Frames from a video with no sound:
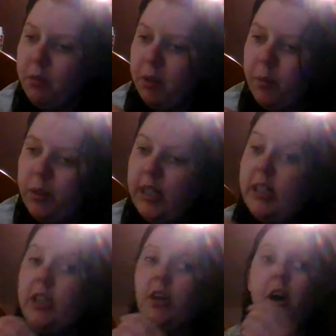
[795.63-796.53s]
people
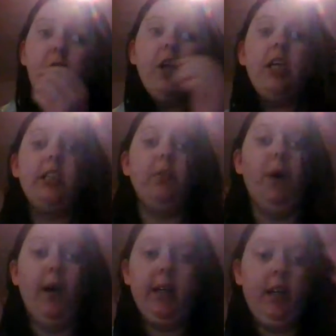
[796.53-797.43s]
need to know that he's a
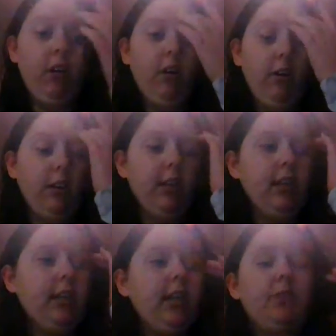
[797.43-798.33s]
working dog
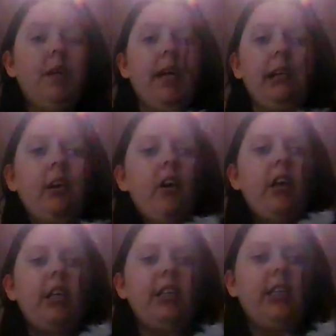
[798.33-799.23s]
and that he's my
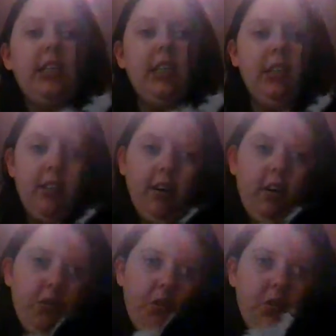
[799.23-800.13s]
assistant's
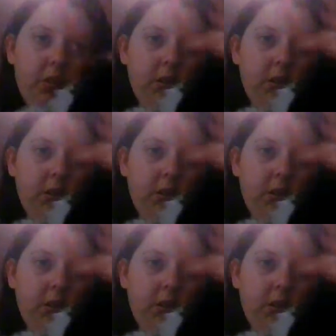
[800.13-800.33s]
dog.